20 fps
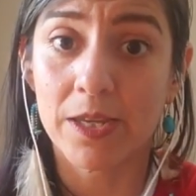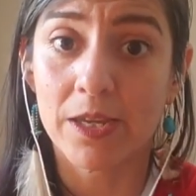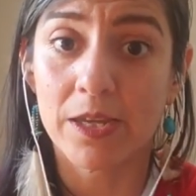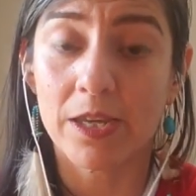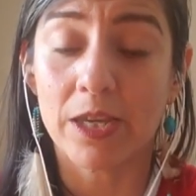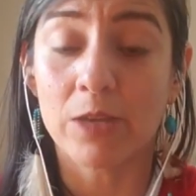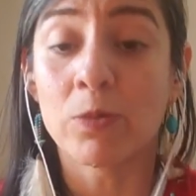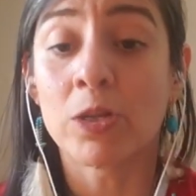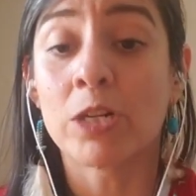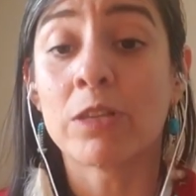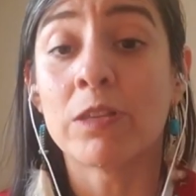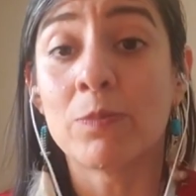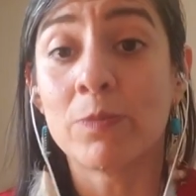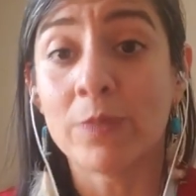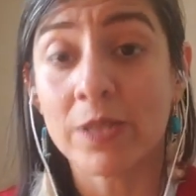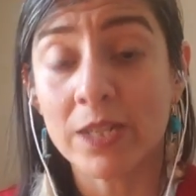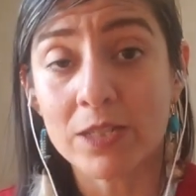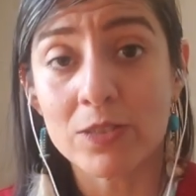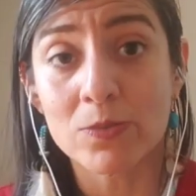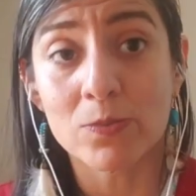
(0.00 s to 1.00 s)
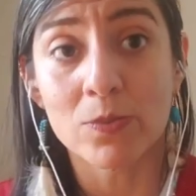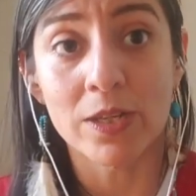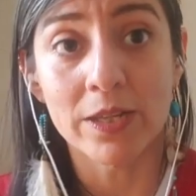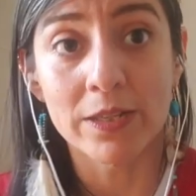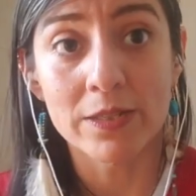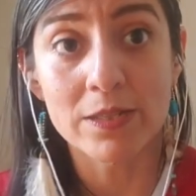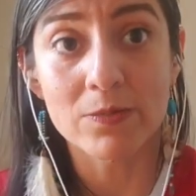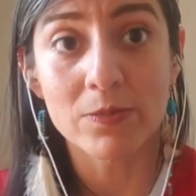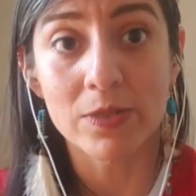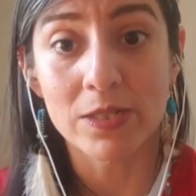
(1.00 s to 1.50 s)
And one of the biggest
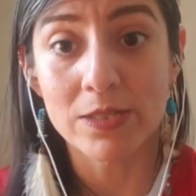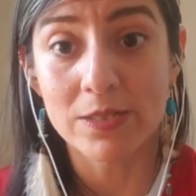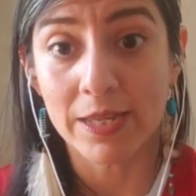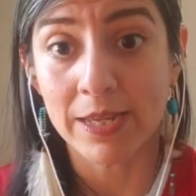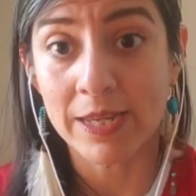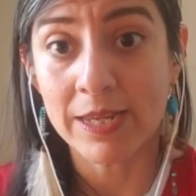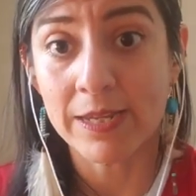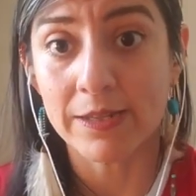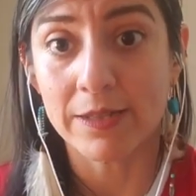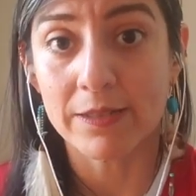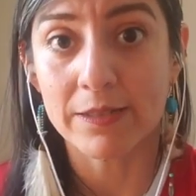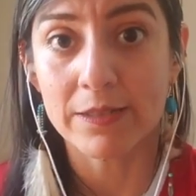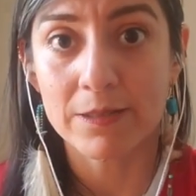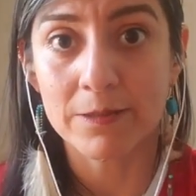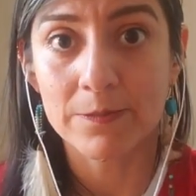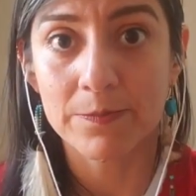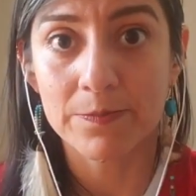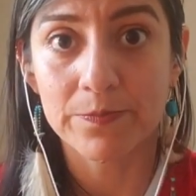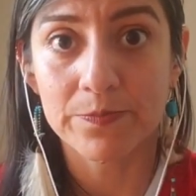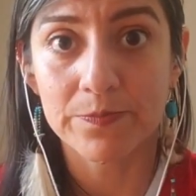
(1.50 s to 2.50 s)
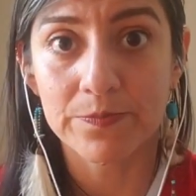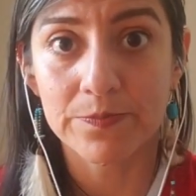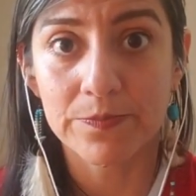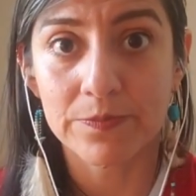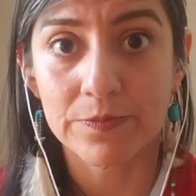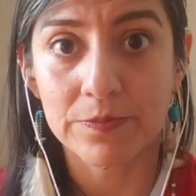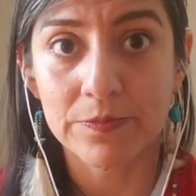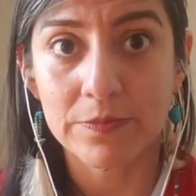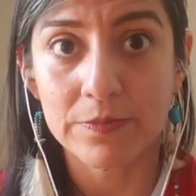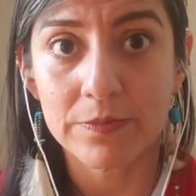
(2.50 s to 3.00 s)
ones was the Incas.
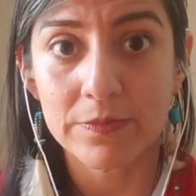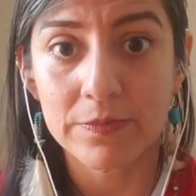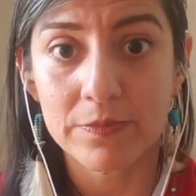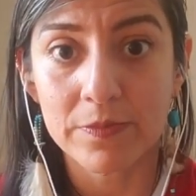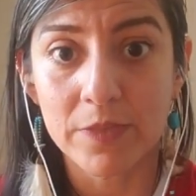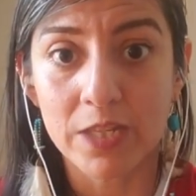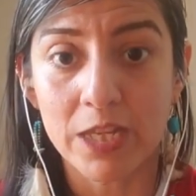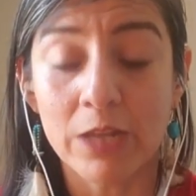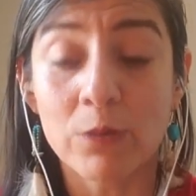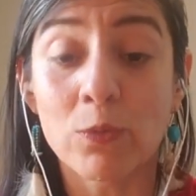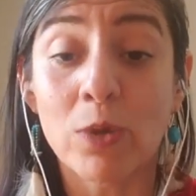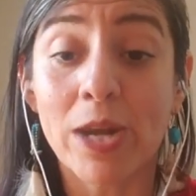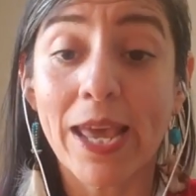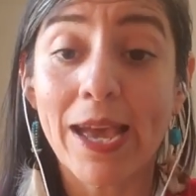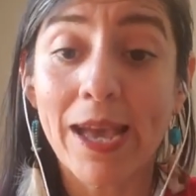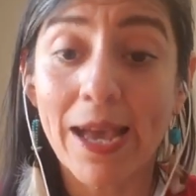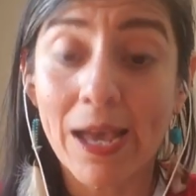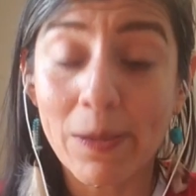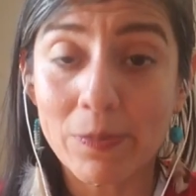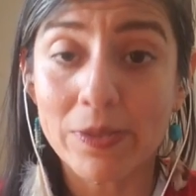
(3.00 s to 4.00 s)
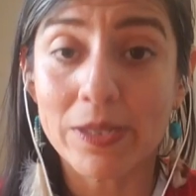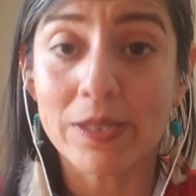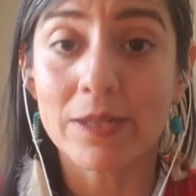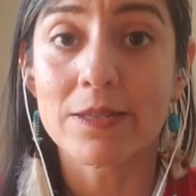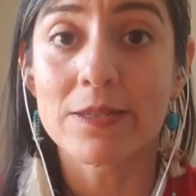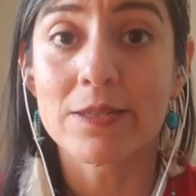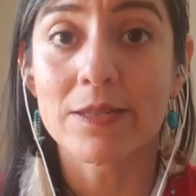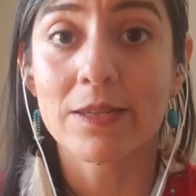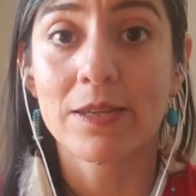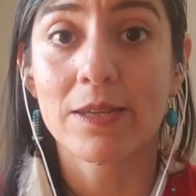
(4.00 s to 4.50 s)
And what
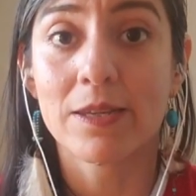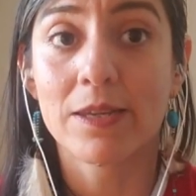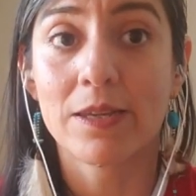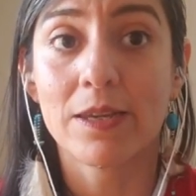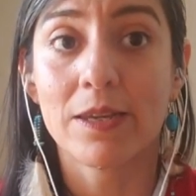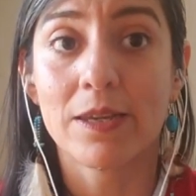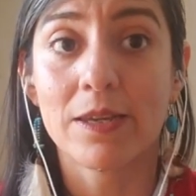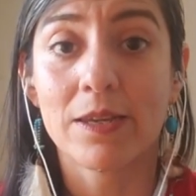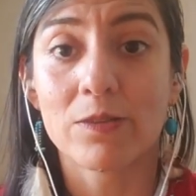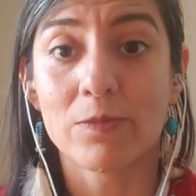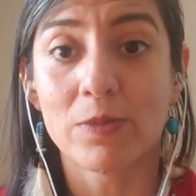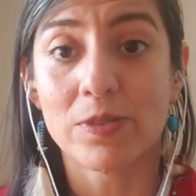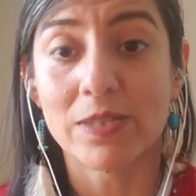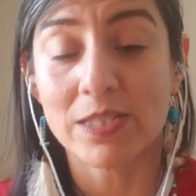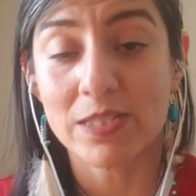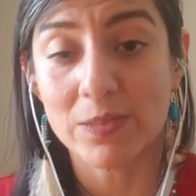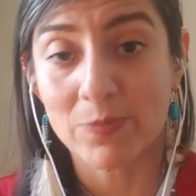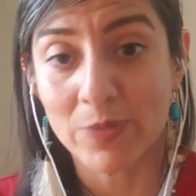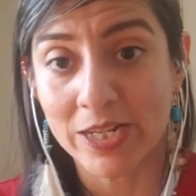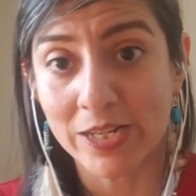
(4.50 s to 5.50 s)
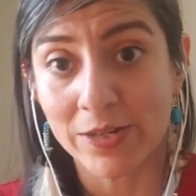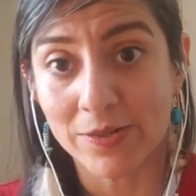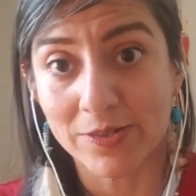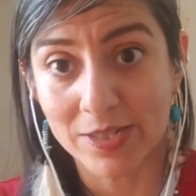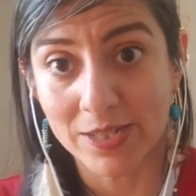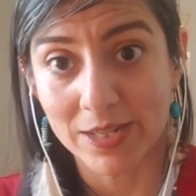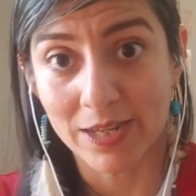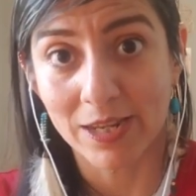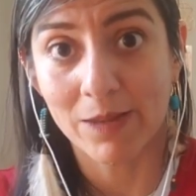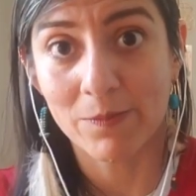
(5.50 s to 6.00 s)
happened when the Spaniards
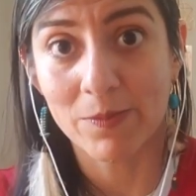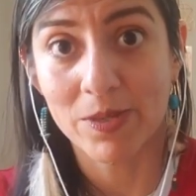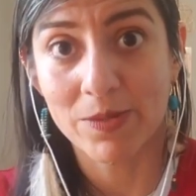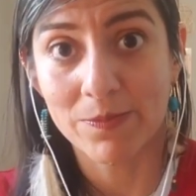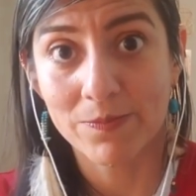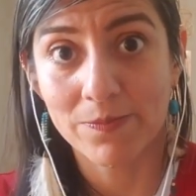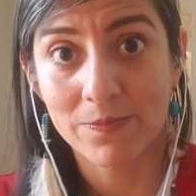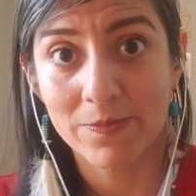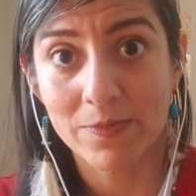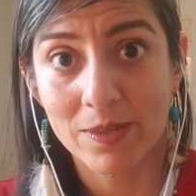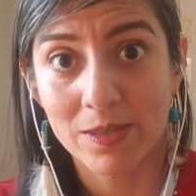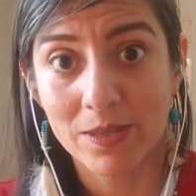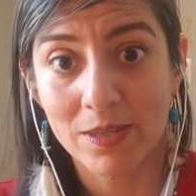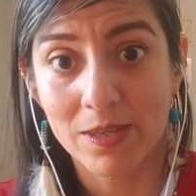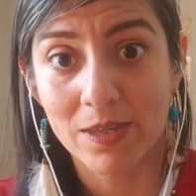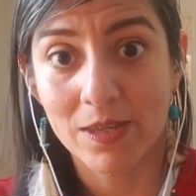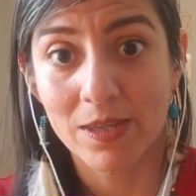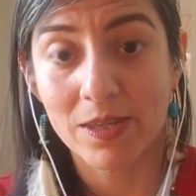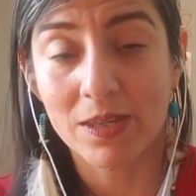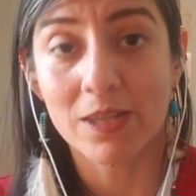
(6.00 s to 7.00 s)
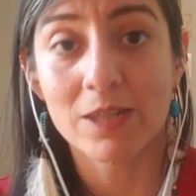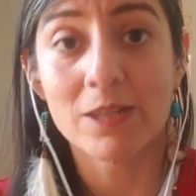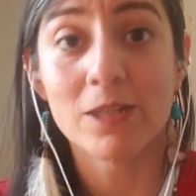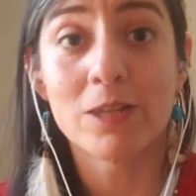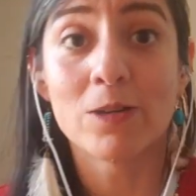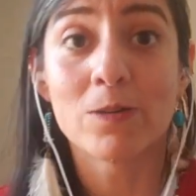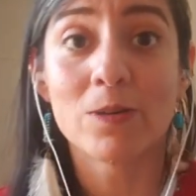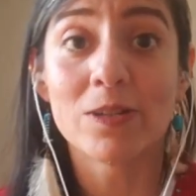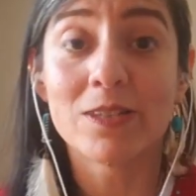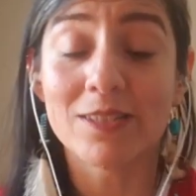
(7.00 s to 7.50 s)
came. And you
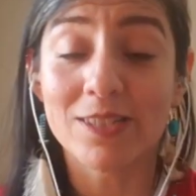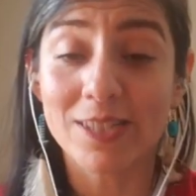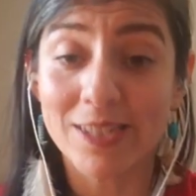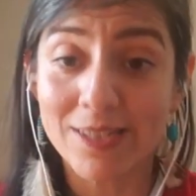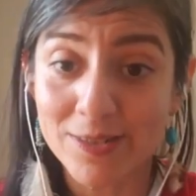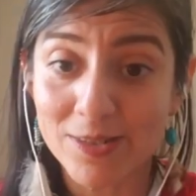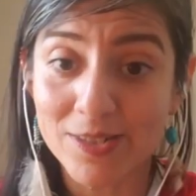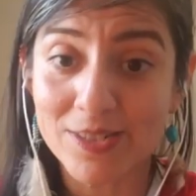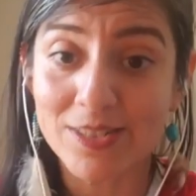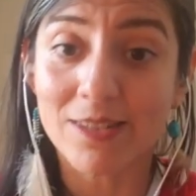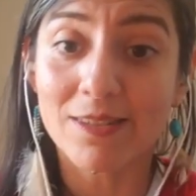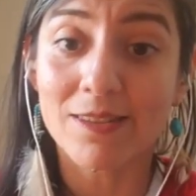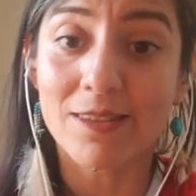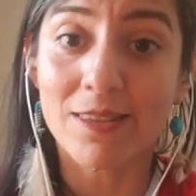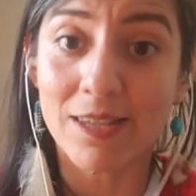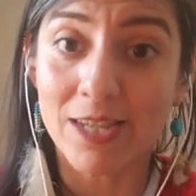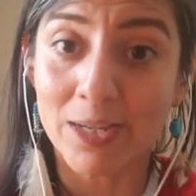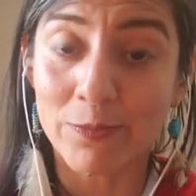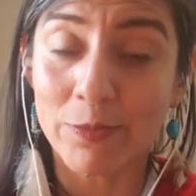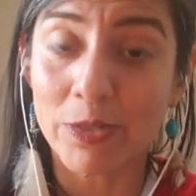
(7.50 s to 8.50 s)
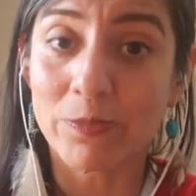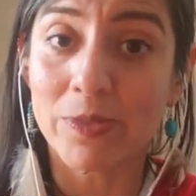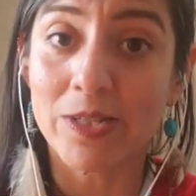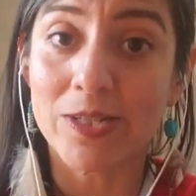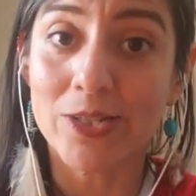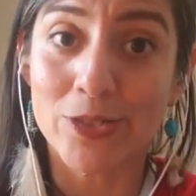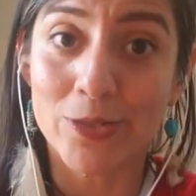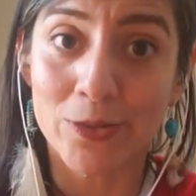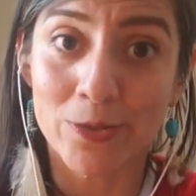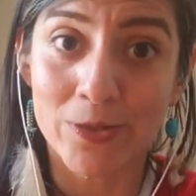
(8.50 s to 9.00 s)
know what the interesting thing about my
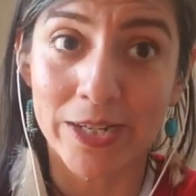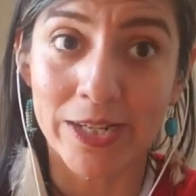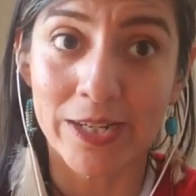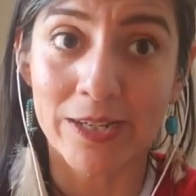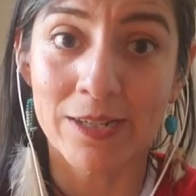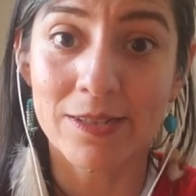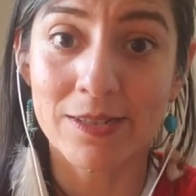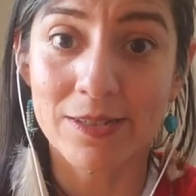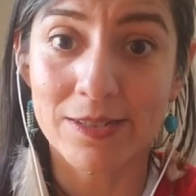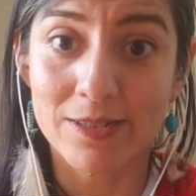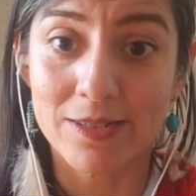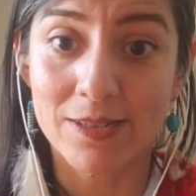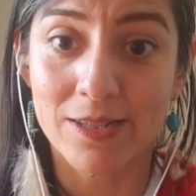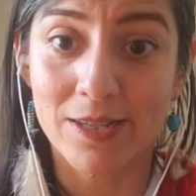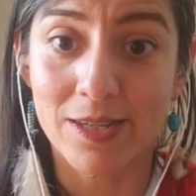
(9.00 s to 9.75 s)
story is?